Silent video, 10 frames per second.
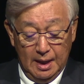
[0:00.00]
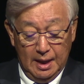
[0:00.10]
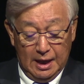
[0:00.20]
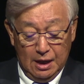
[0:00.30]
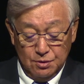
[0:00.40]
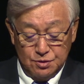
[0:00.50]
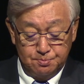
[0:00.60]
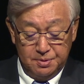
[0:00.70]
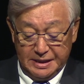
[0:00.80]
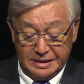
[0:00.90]
I was
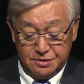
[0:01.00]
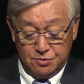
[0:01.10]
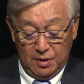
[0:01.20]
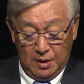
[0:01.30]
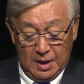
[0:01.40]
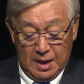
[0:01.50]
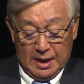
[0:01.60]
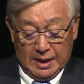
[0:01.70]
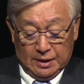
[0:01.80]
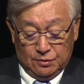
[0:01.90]
pleased
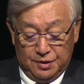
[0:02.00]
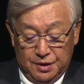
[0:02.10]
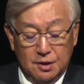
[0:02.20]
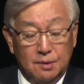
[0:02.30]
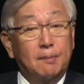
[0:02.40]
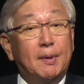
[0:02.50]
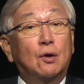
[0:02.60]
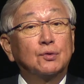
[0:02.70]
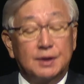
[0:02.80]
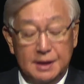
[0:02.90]
to hear
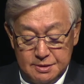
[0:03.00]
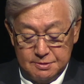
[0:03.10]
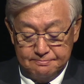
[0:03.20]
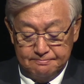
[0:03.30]
about this,